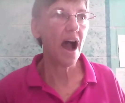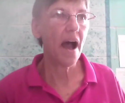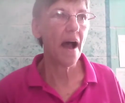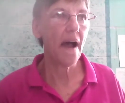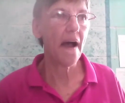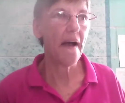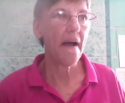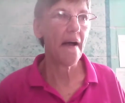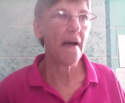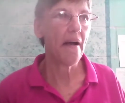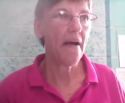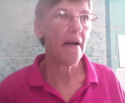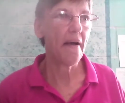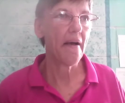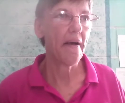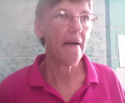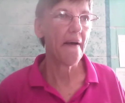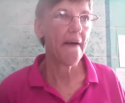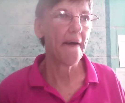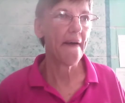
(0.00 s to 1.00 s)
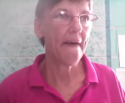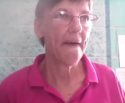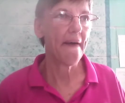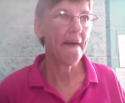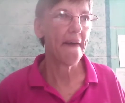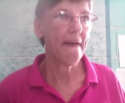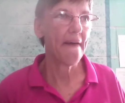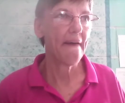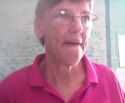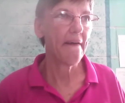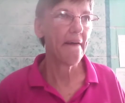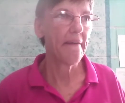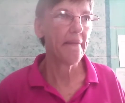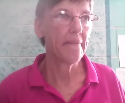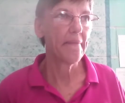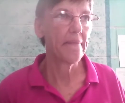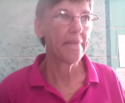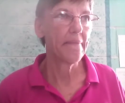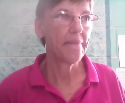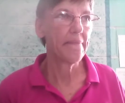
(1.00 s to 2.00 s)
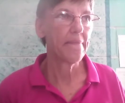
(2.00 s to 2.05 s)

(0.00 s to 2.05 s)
(no one is talking)